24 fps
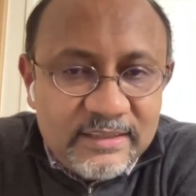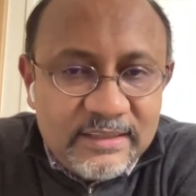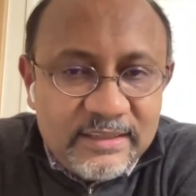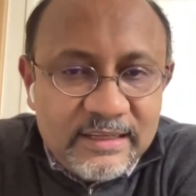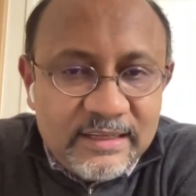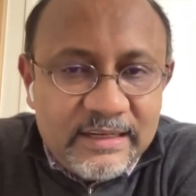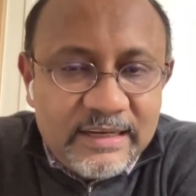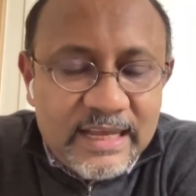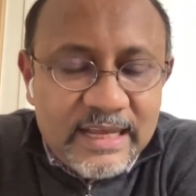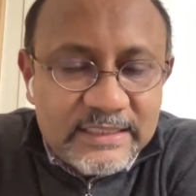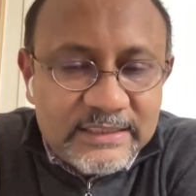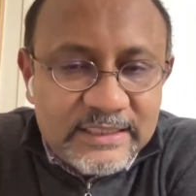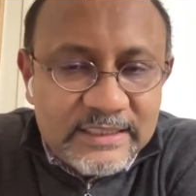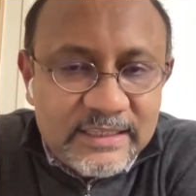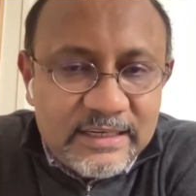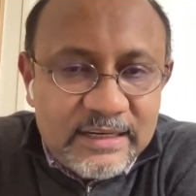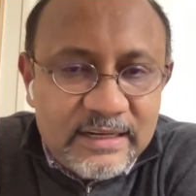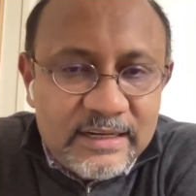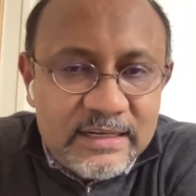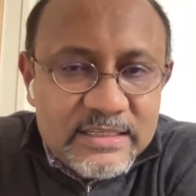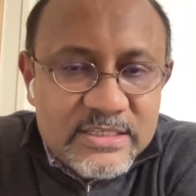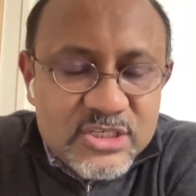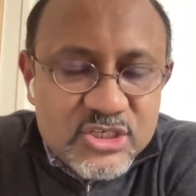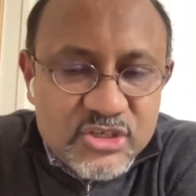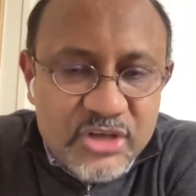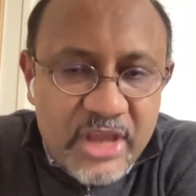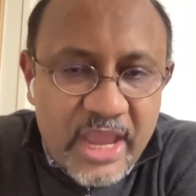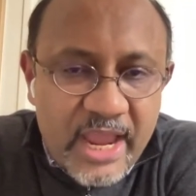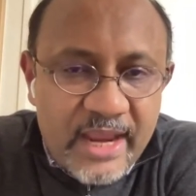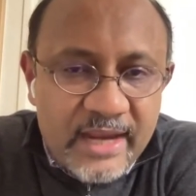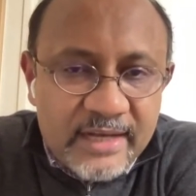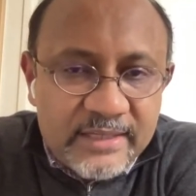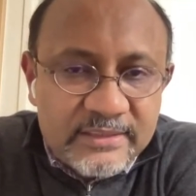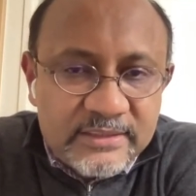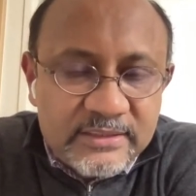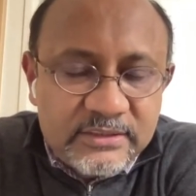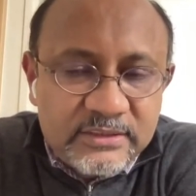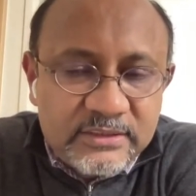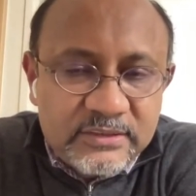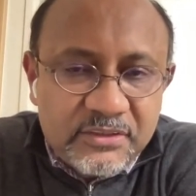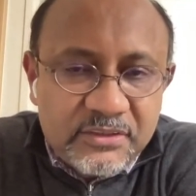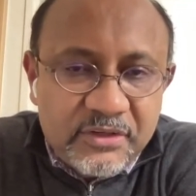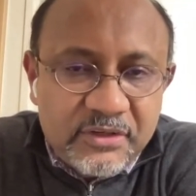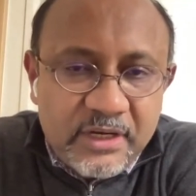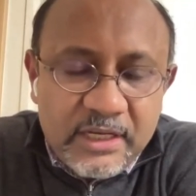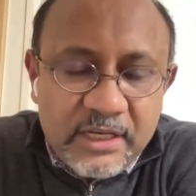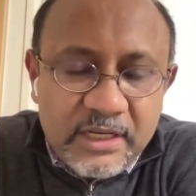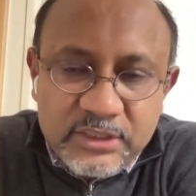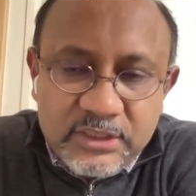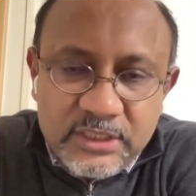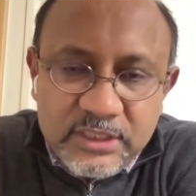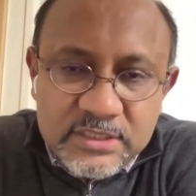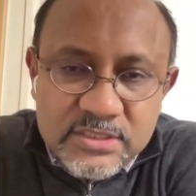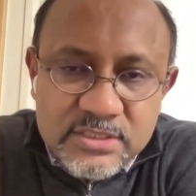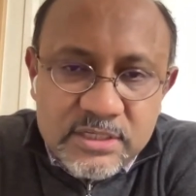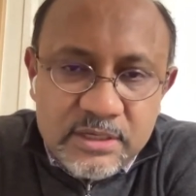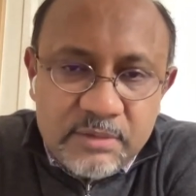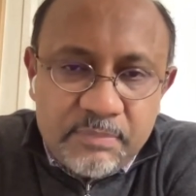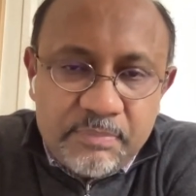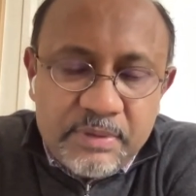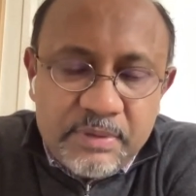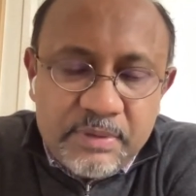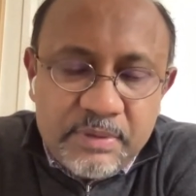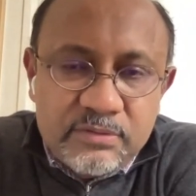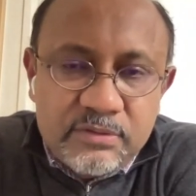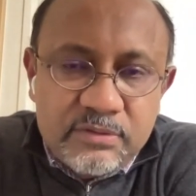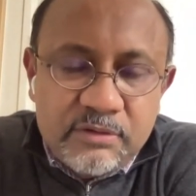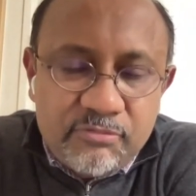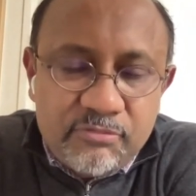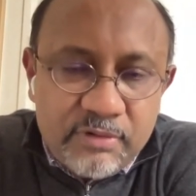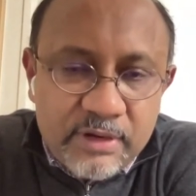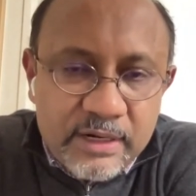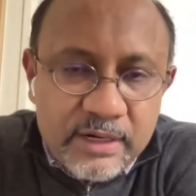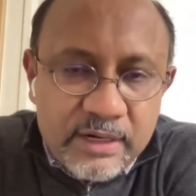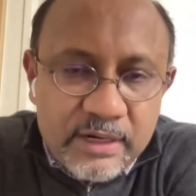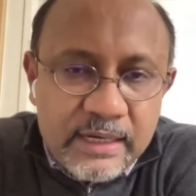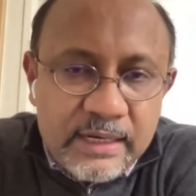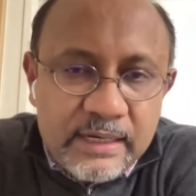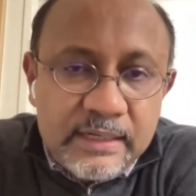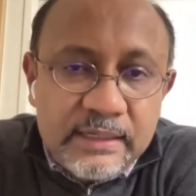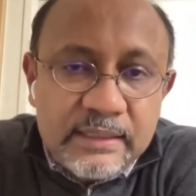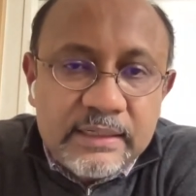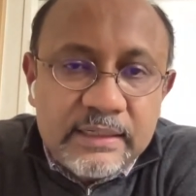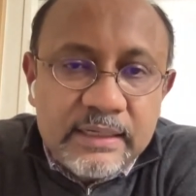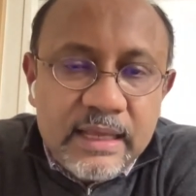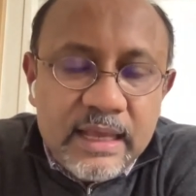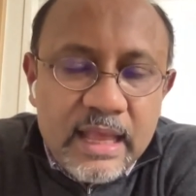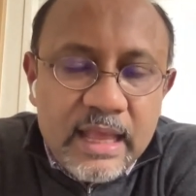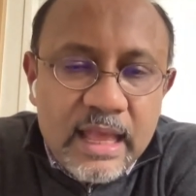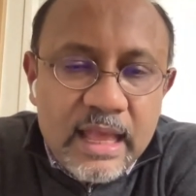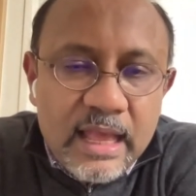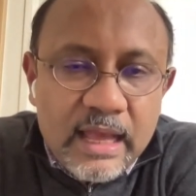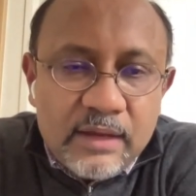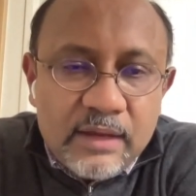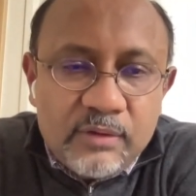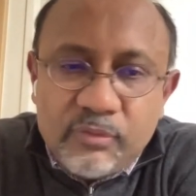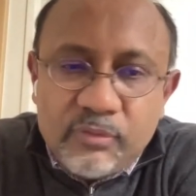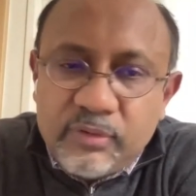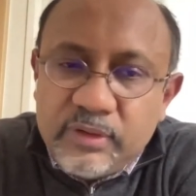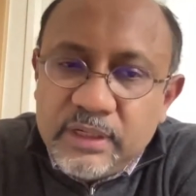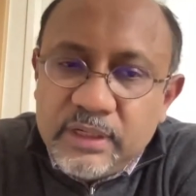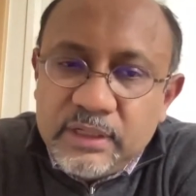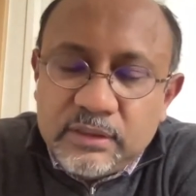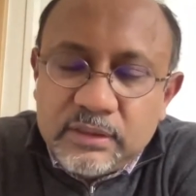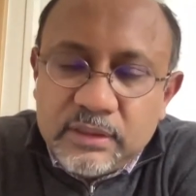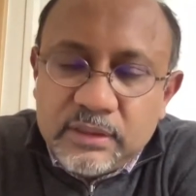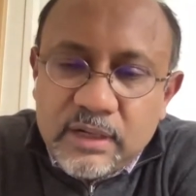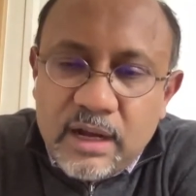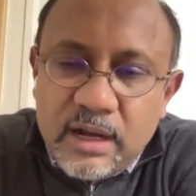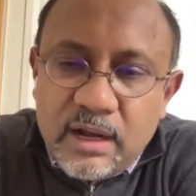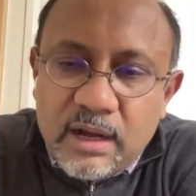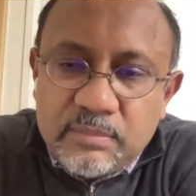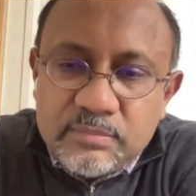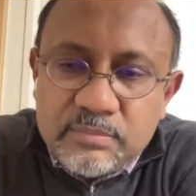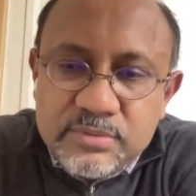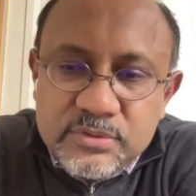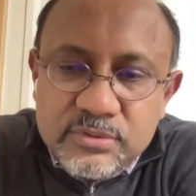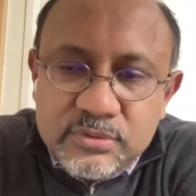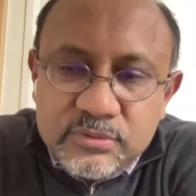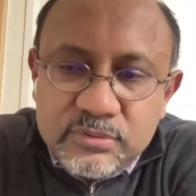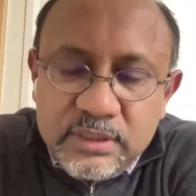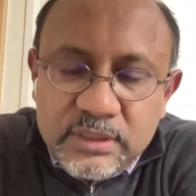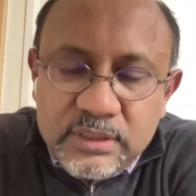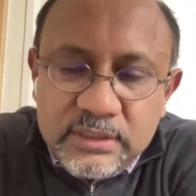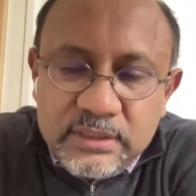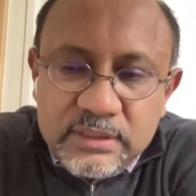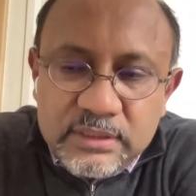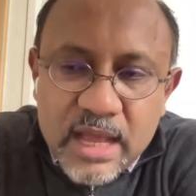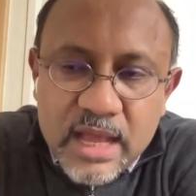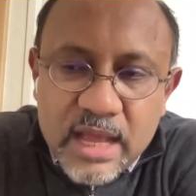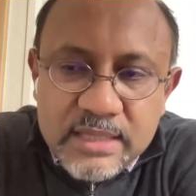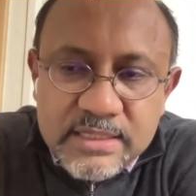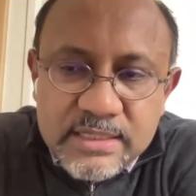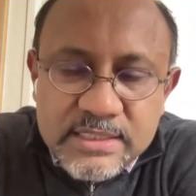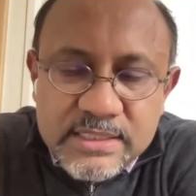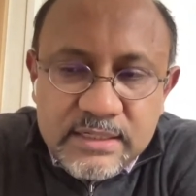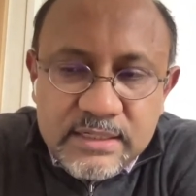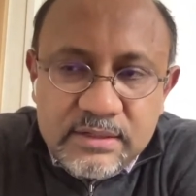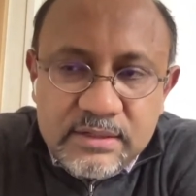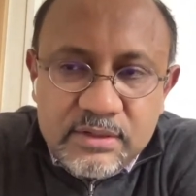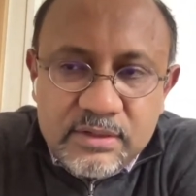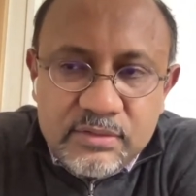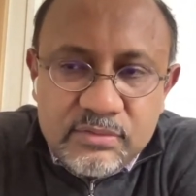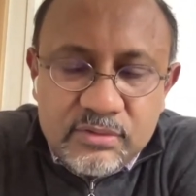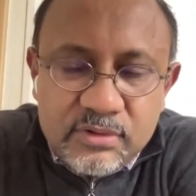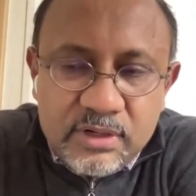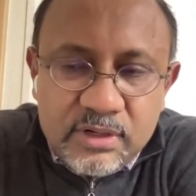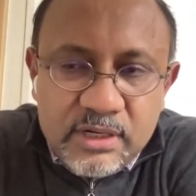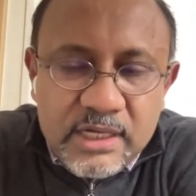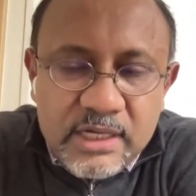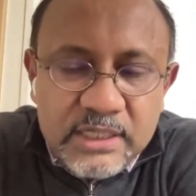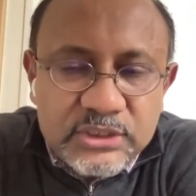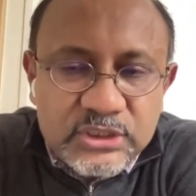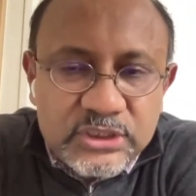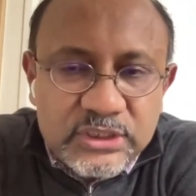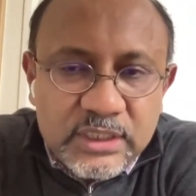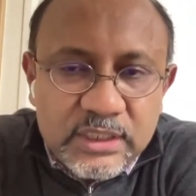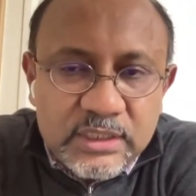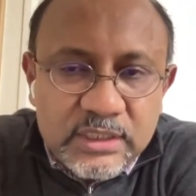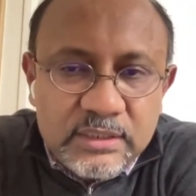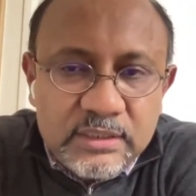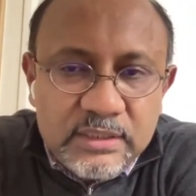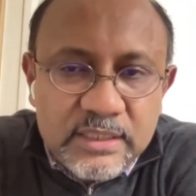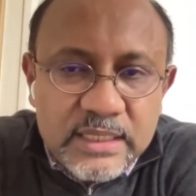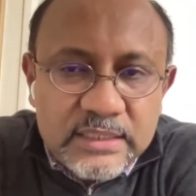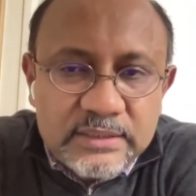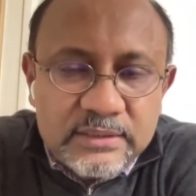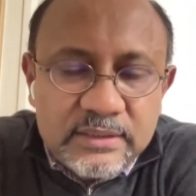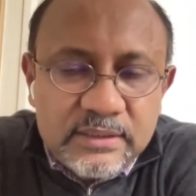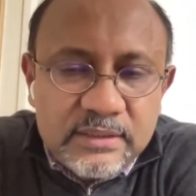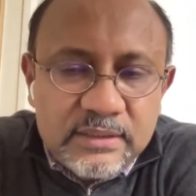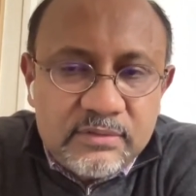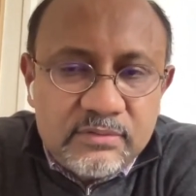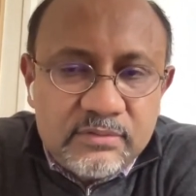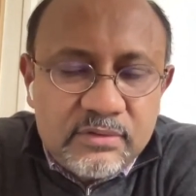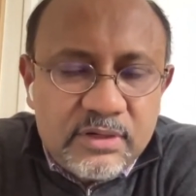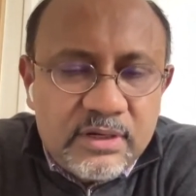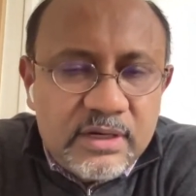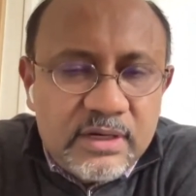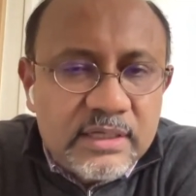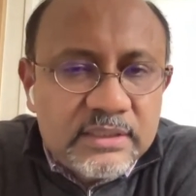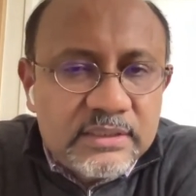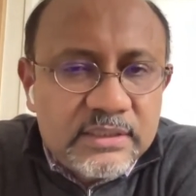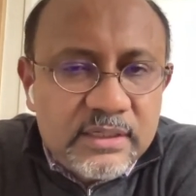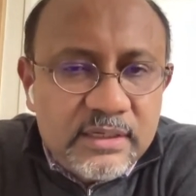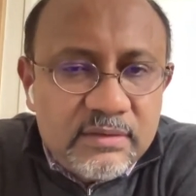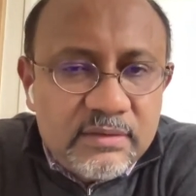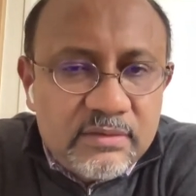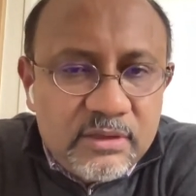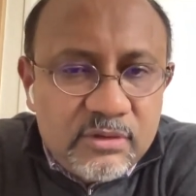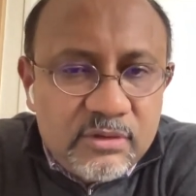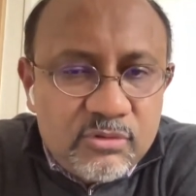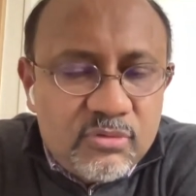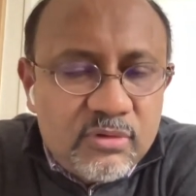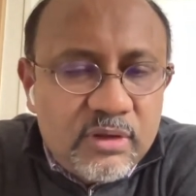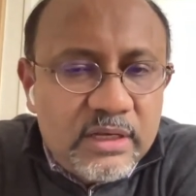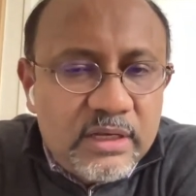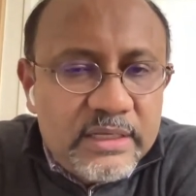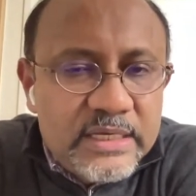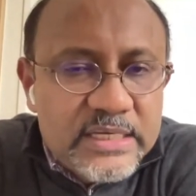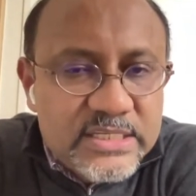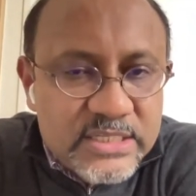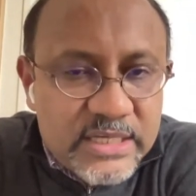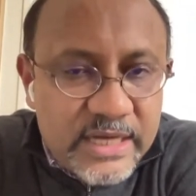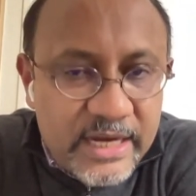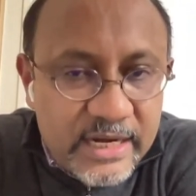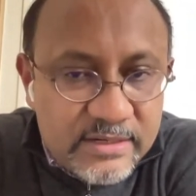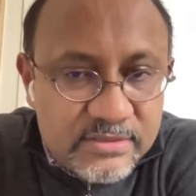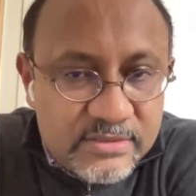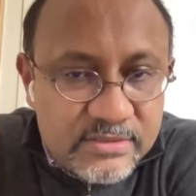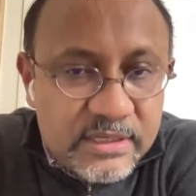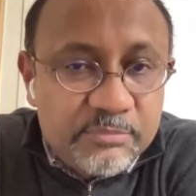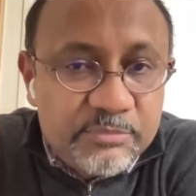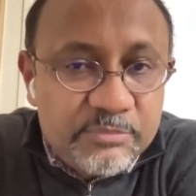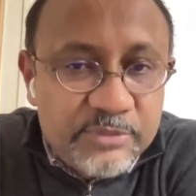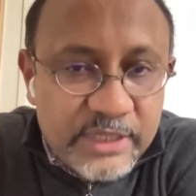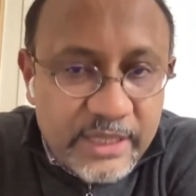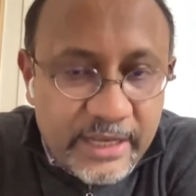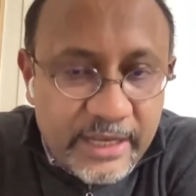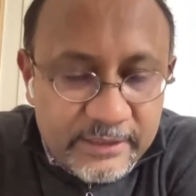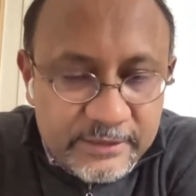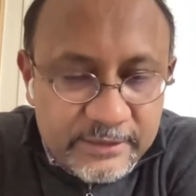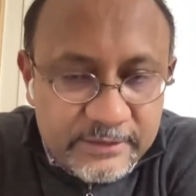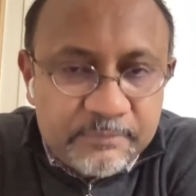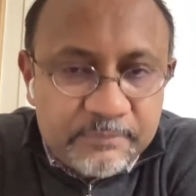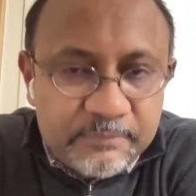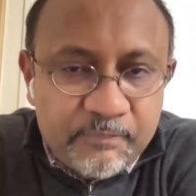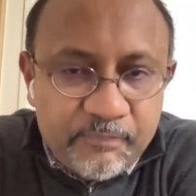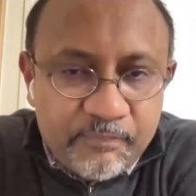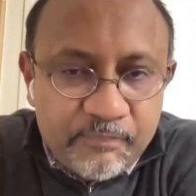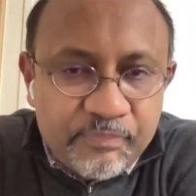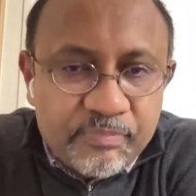The national state relationship is different. And when it comes to the disaster risk reduction is usually a state subject.